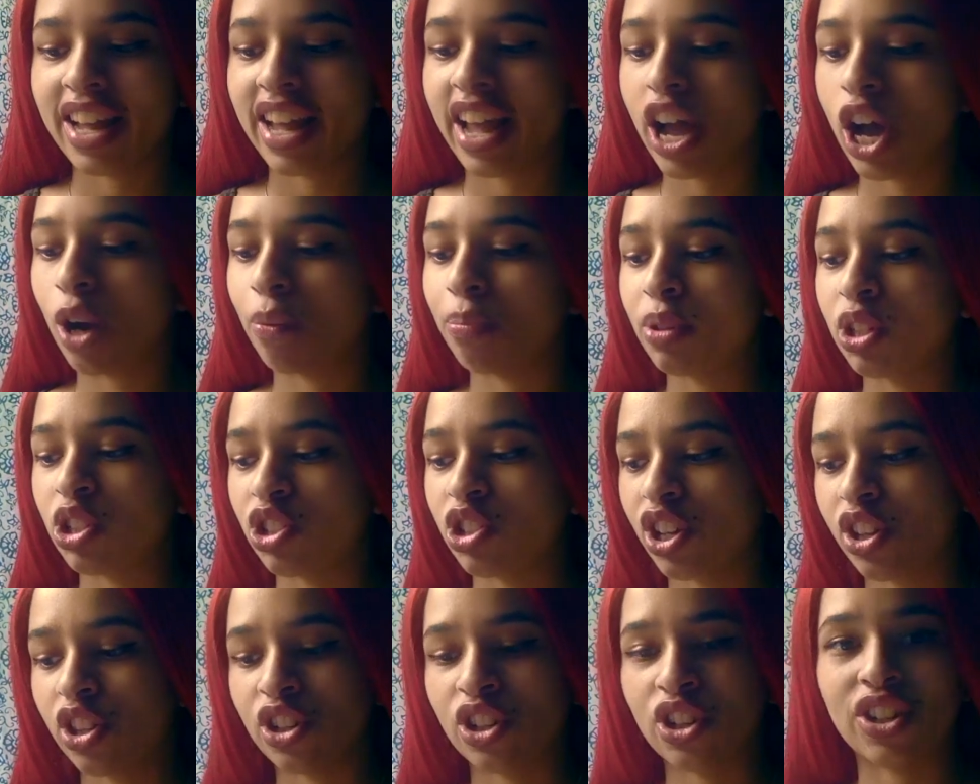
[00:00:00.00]
help each
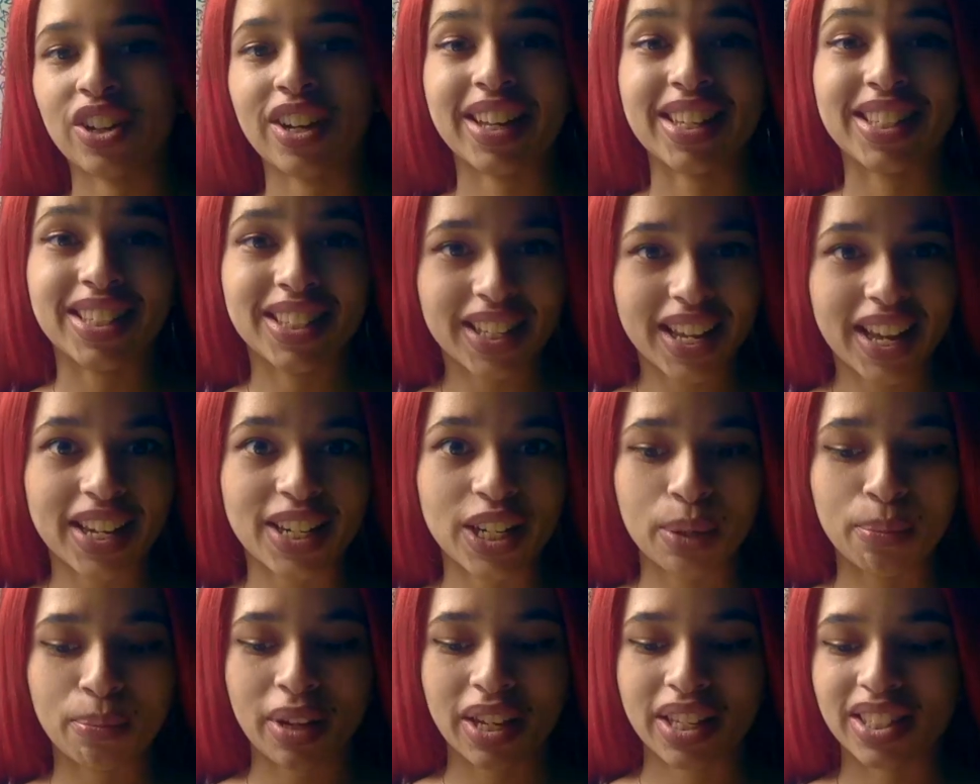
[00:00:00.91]
other
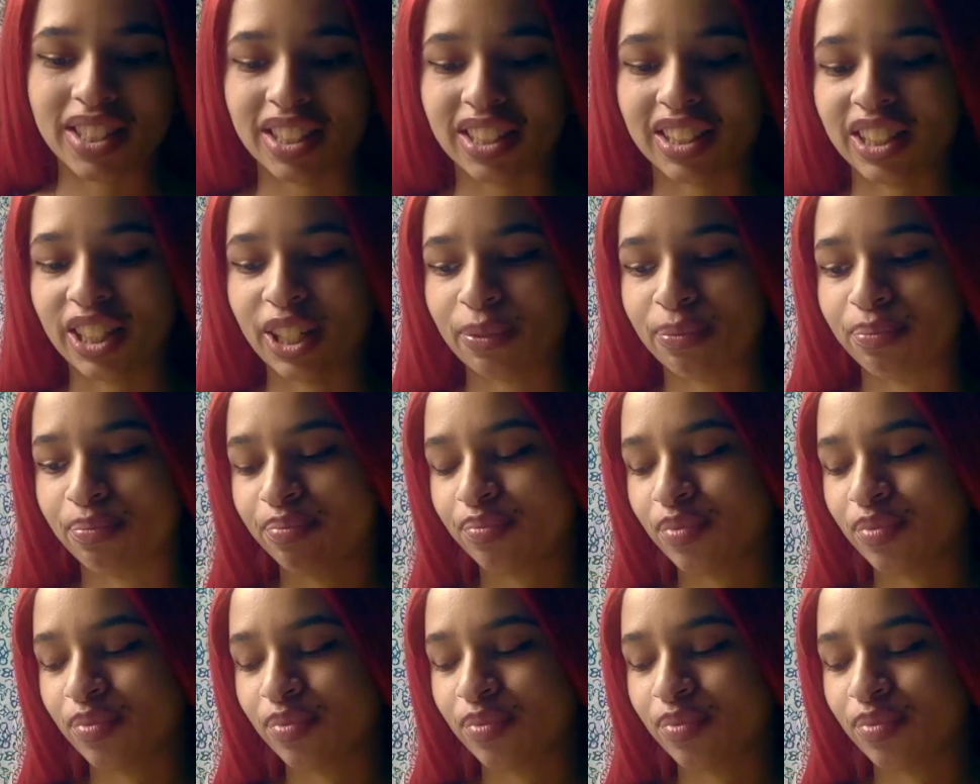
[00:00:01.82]
ascend, basically.